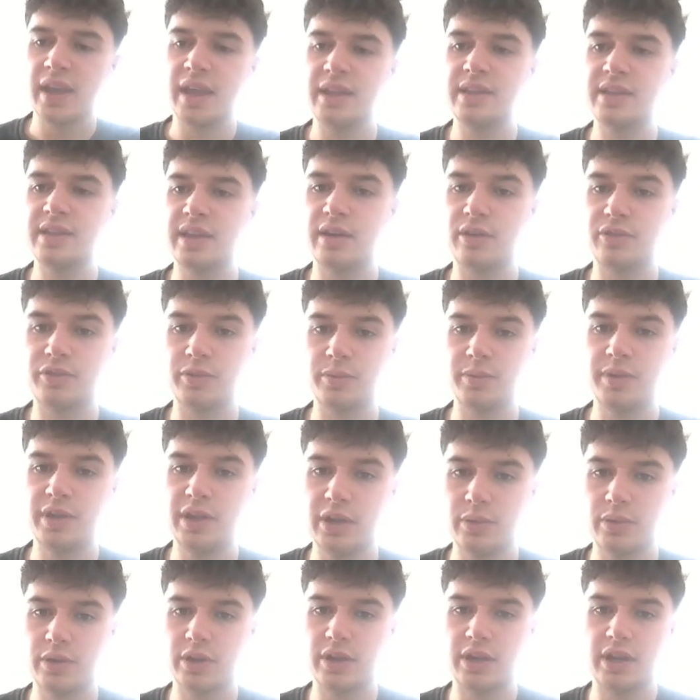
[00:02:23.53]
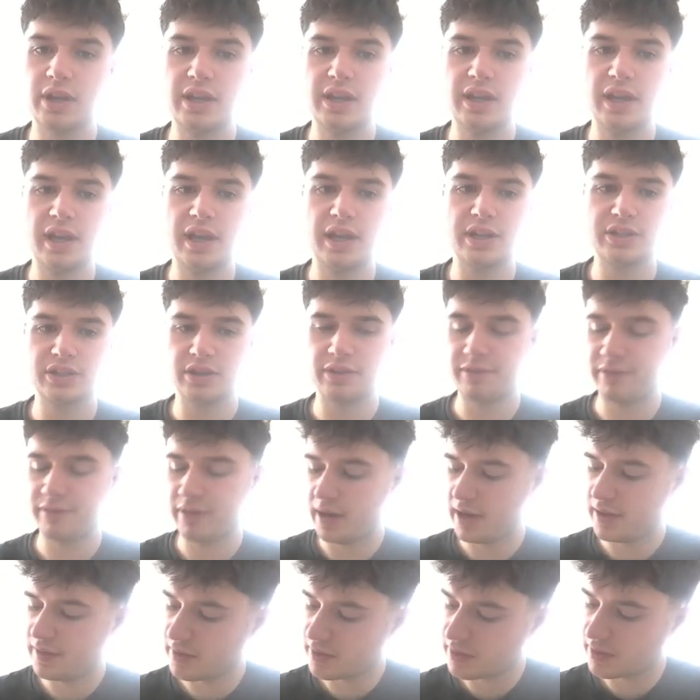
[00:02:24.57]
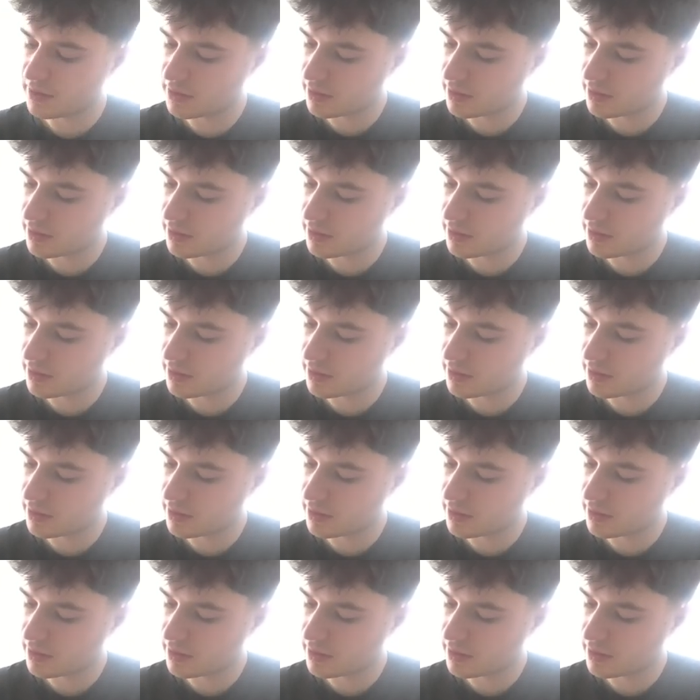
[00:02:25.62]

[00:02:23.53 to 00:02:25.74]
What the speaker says: And now from here we're going to need to actually find the